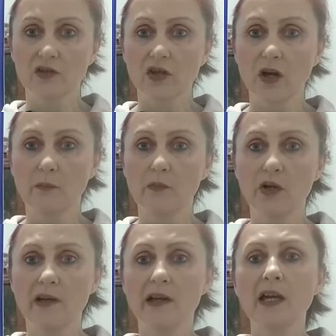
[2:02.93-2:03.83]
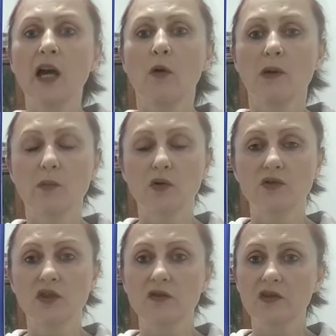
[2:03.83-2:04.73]
Tom Moore. We
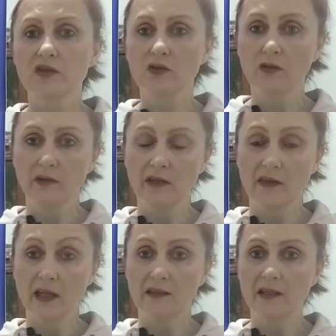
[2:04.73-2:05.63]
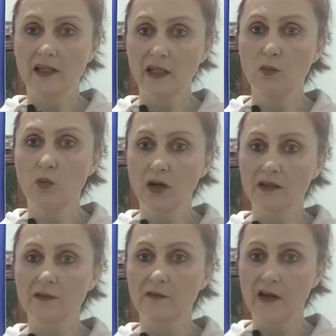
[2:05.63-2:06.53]
brought you the story that he
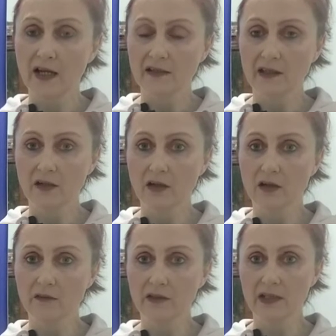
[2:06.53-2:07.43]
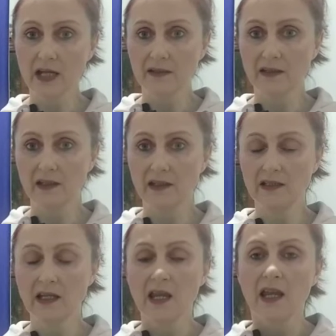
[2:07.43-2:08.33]
was fighting
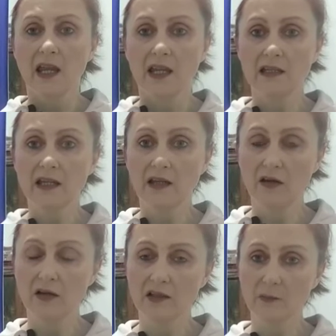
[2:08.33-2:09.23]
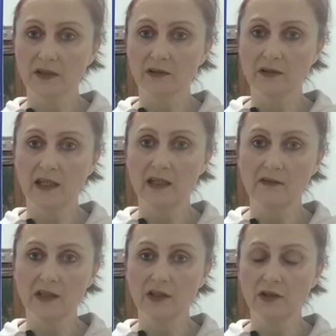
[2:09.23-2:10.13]
COVID-19 in a hospital
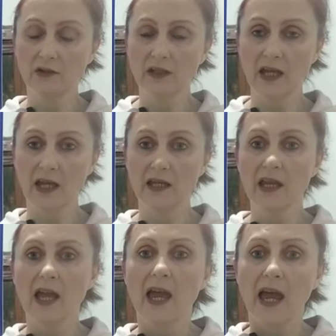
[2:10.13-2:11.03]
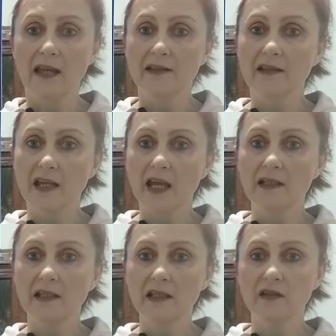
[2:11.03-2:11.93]
in the UK. And
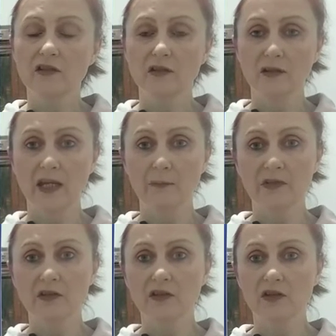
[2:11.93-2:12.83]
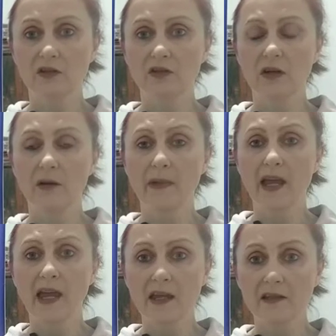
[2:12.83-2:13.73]
sadly, Captain Sir Tom
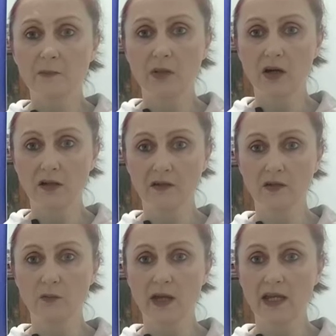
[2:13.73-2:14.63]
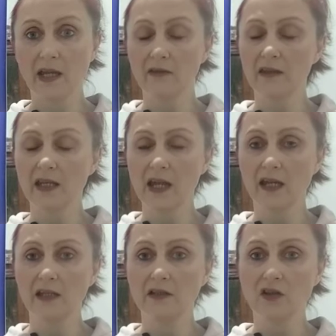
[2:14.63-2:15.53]
has passed away at the
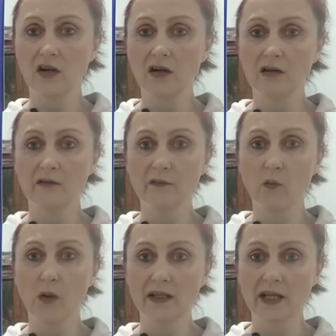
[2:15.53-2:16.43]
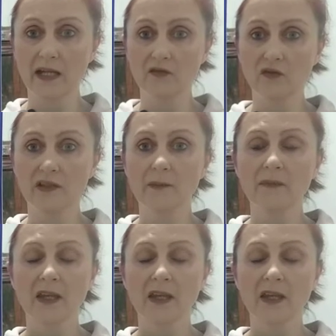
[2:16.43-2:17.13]
age of 100.